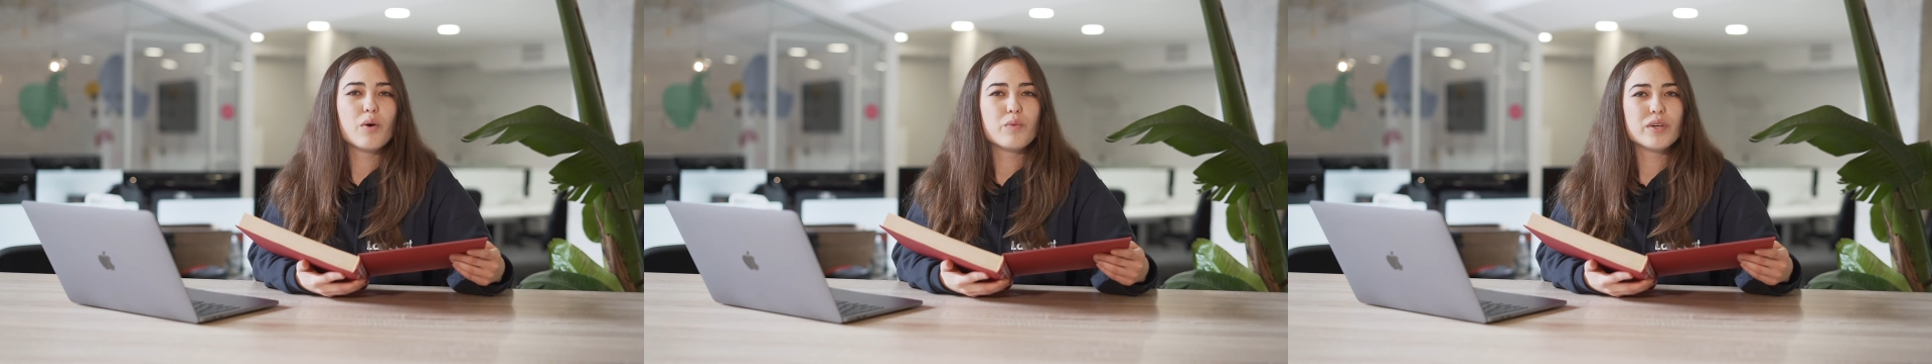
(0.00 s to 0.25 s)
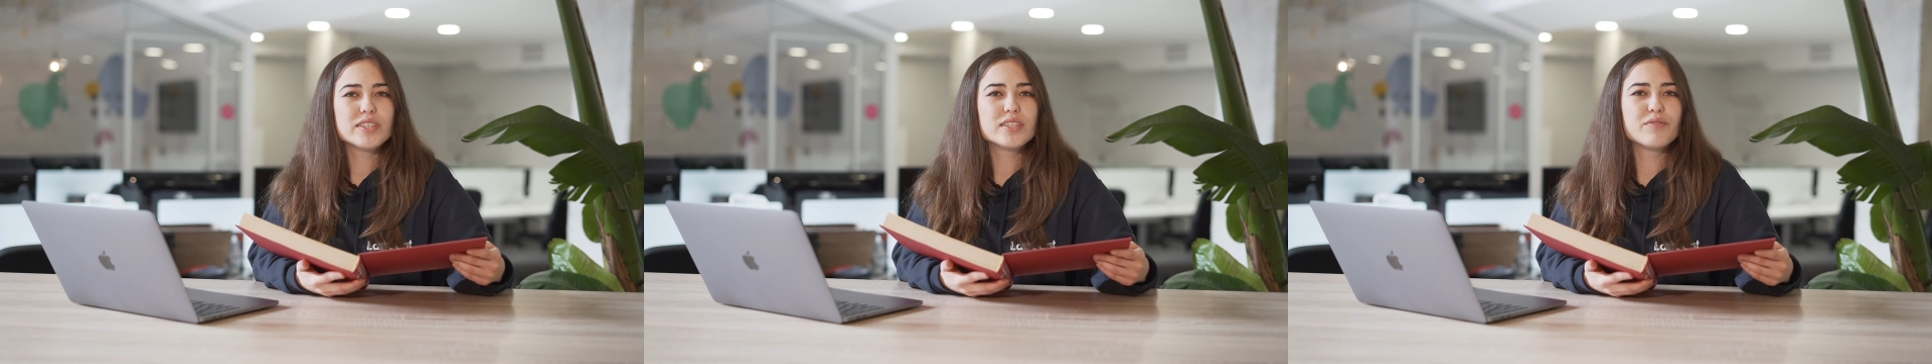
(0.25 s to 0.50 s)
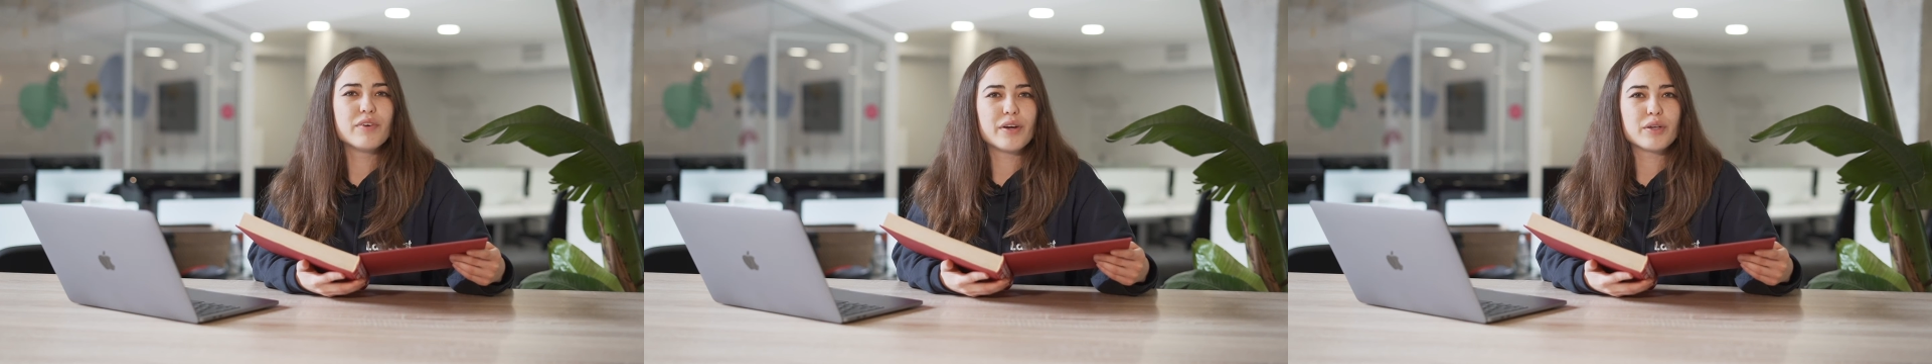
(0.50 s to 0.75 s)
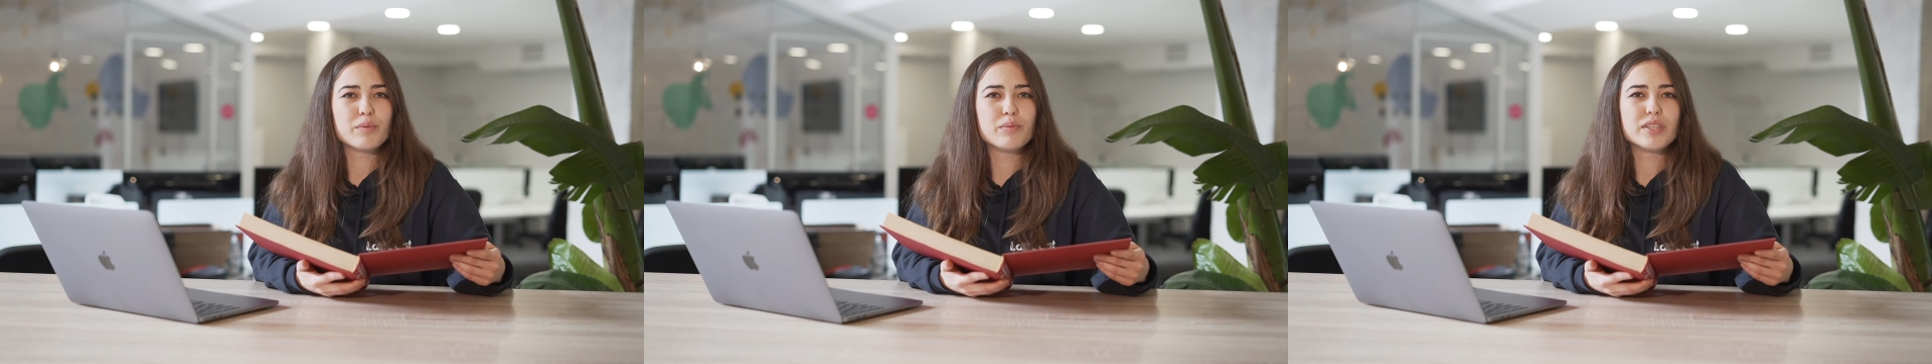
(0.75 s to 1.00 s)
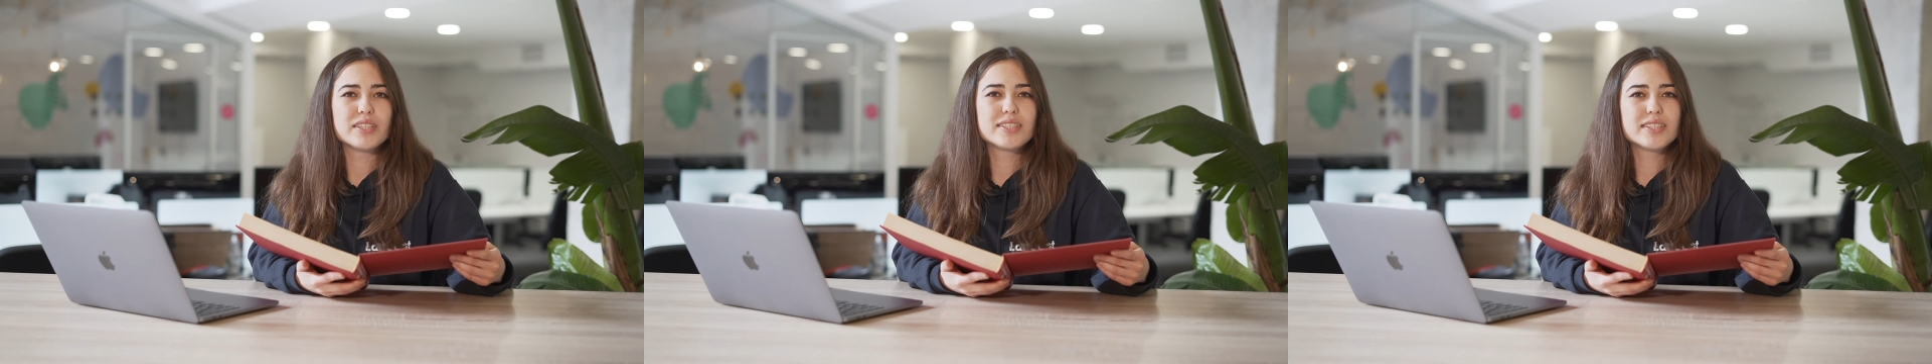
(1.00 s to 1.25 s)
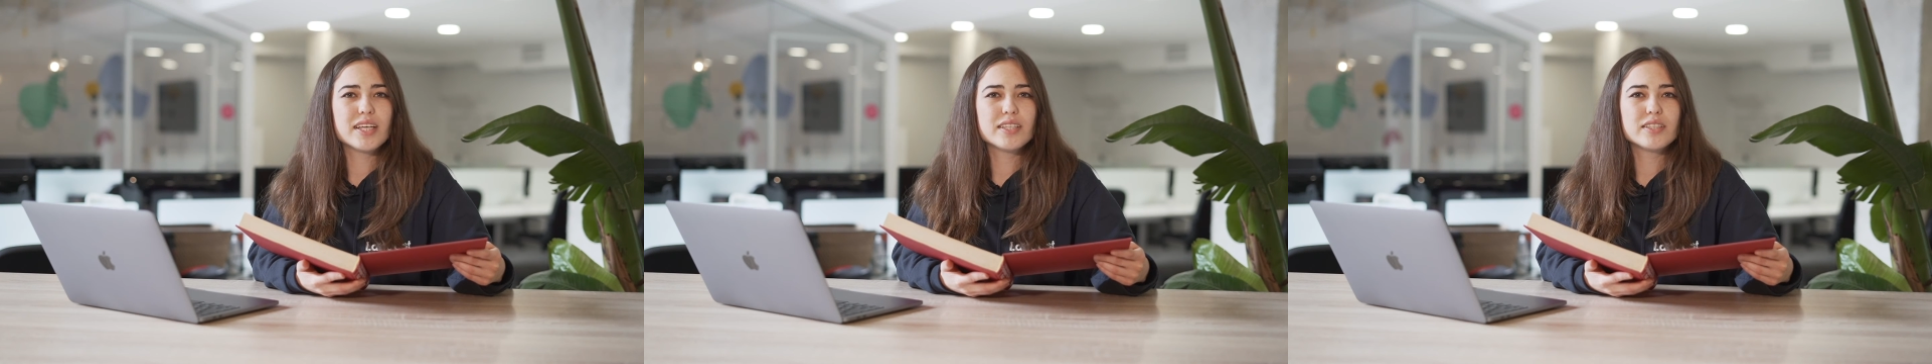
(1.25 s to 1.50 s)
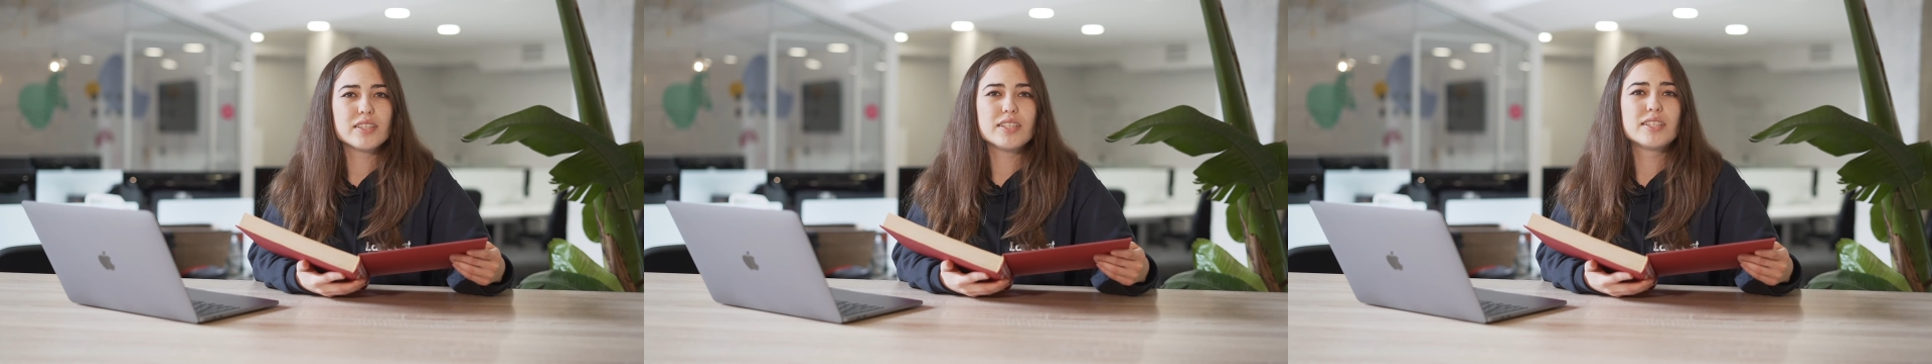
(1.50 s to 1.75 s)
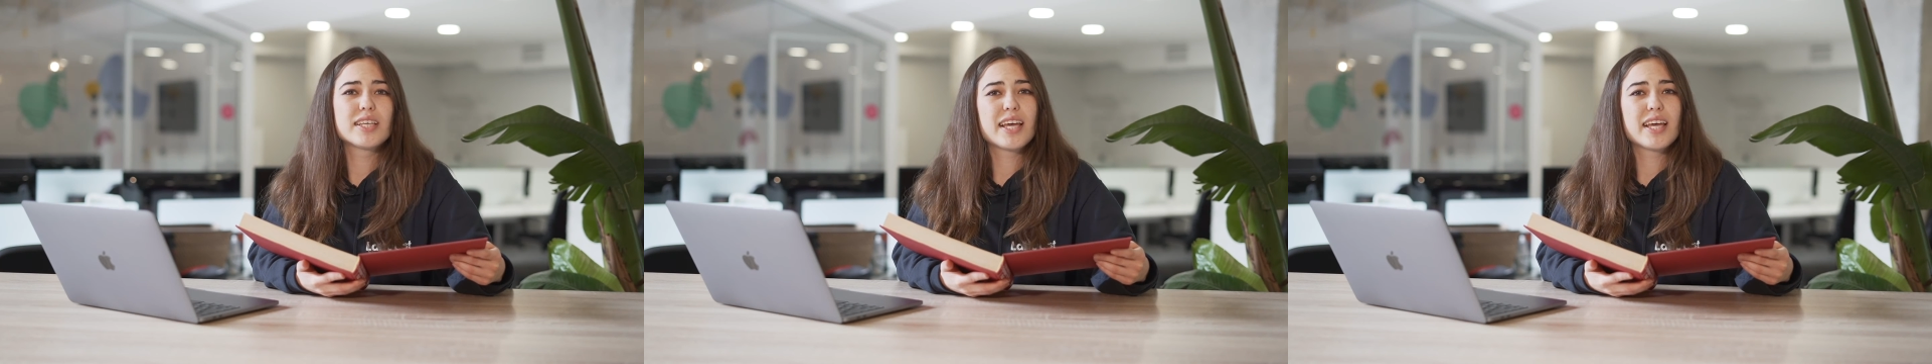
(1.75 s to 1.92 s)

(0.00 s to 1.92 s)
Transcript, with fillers: Once a variable is set, it